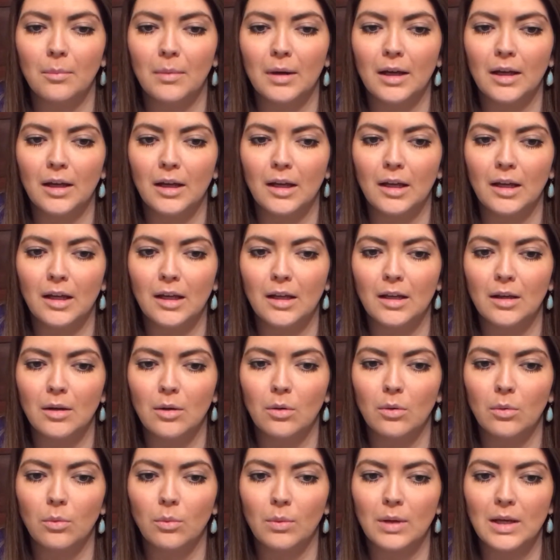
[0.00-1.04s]
my
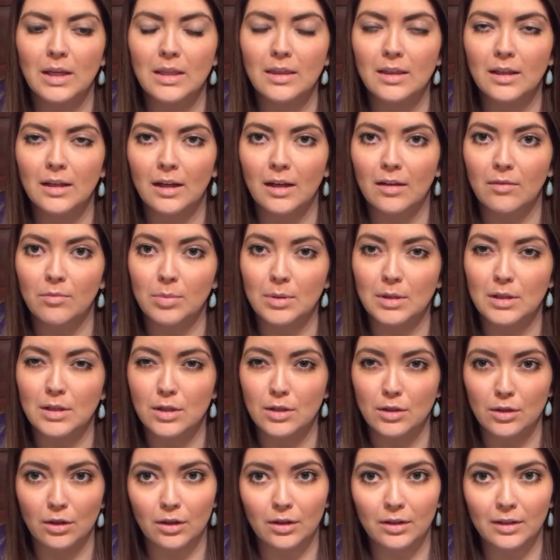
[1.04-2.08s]
weight that I've been
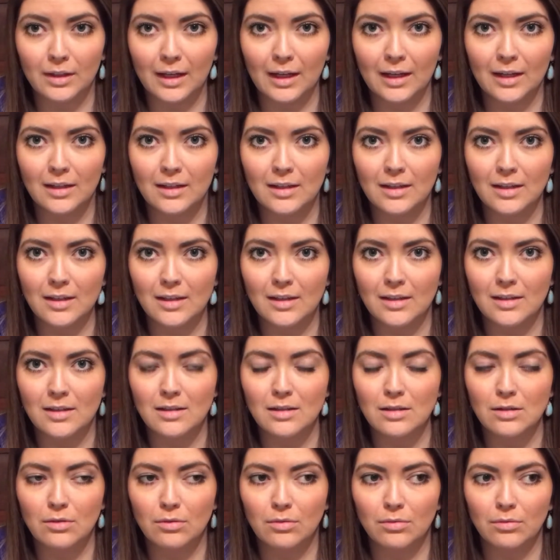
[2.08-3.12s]
stalled at
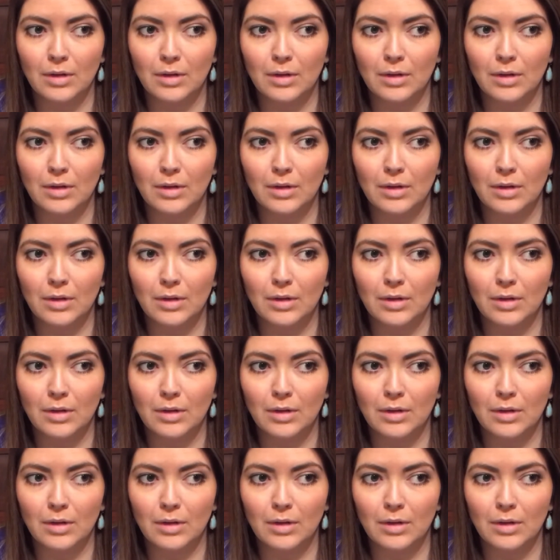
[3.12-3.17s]
is